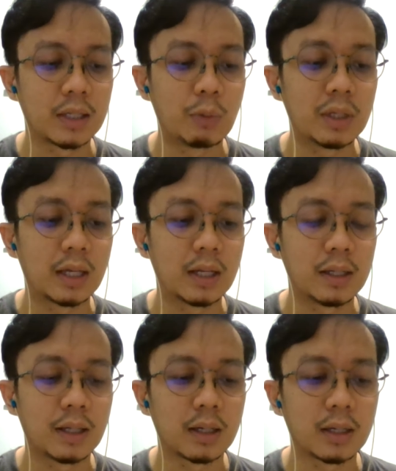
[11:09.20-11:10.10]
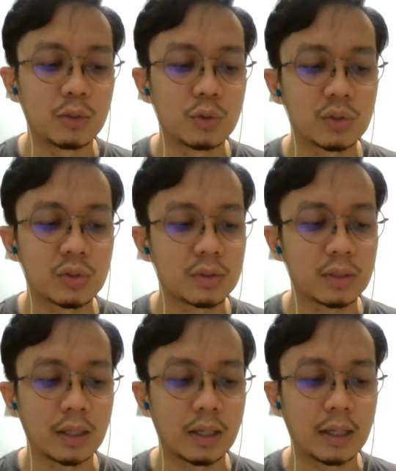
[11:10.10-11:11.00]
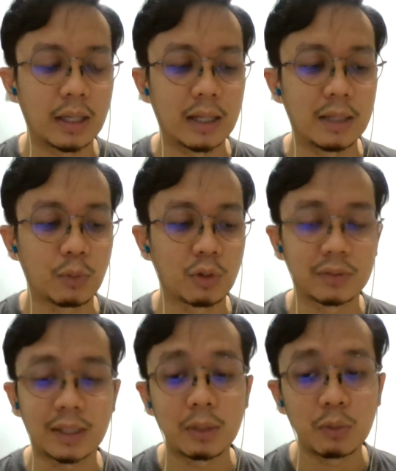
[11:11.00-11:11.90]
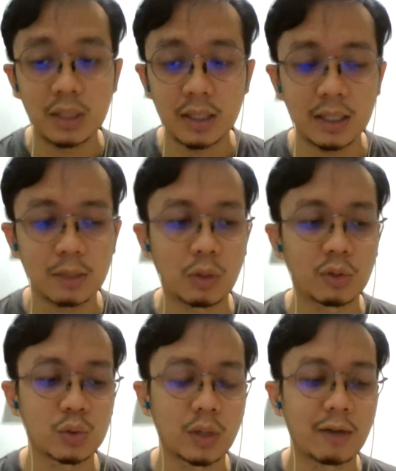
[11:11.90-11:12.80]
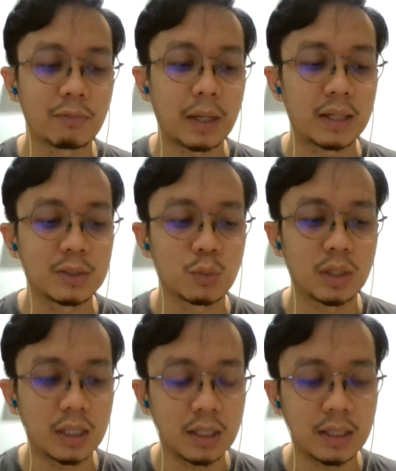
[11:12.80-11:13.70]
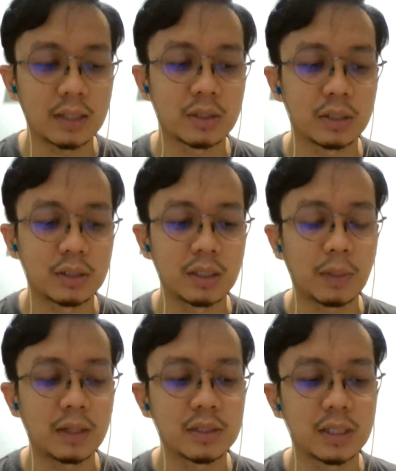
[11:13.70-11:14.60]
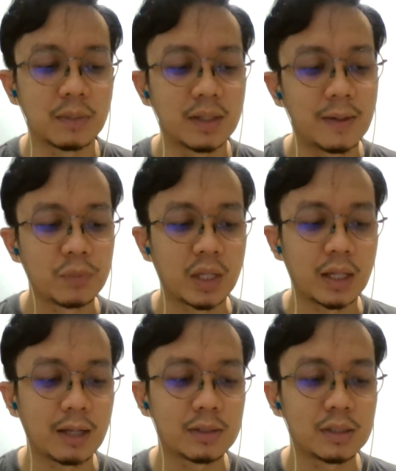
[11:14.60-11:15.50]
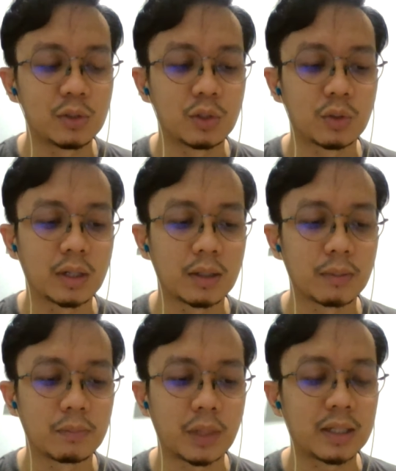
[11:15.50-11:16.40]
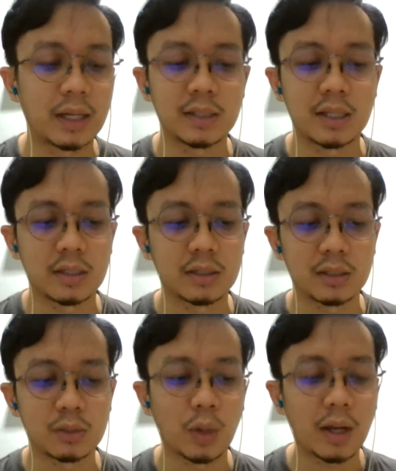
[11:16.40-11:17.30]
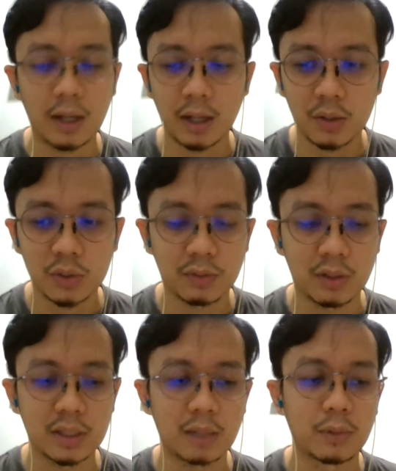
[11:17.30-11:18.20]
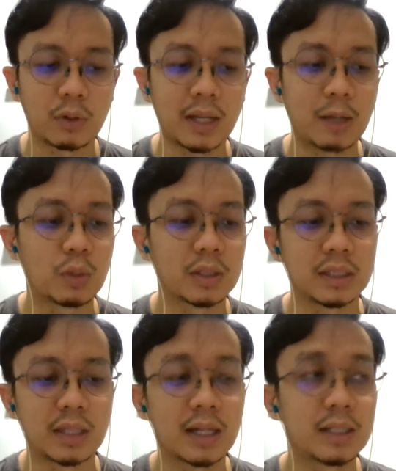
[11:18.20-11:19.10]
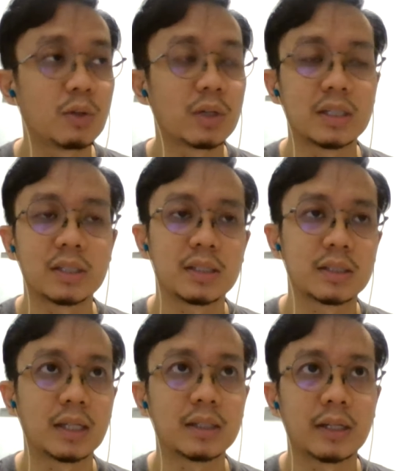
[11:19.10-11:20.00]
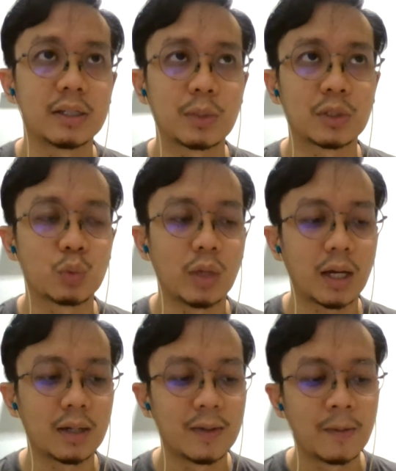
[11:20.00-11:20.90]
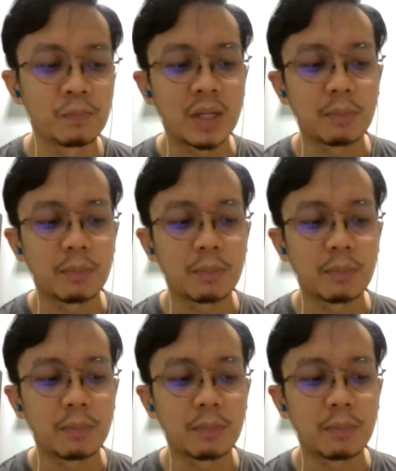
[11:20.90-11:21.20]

that we can use at any point of time that we need. We also have partners within that strategic partnership that has, other assets such as warehouse, for example, or networks in other locations, in other areas, because we are